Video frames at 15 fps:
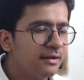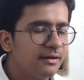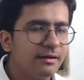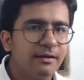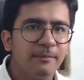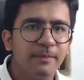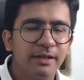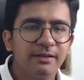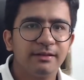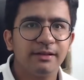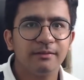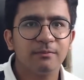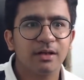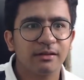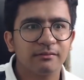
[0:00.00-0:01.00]
big
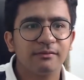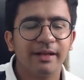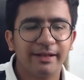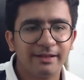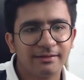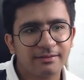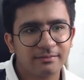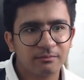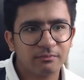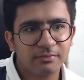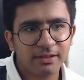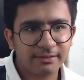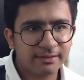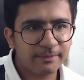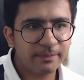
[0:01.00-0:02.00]
thing, but like it's
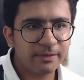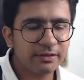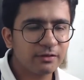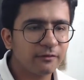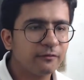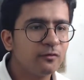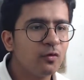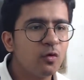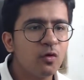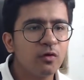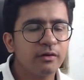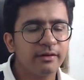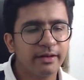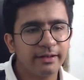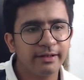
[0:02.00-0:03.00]
just a piece of
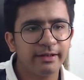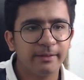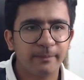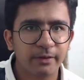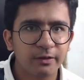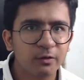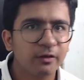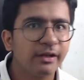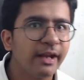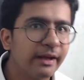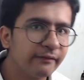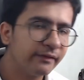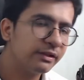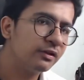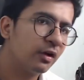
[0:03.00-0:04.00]
code running in a particular
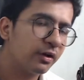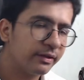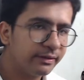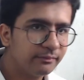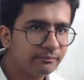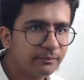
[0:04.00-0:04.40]
language on a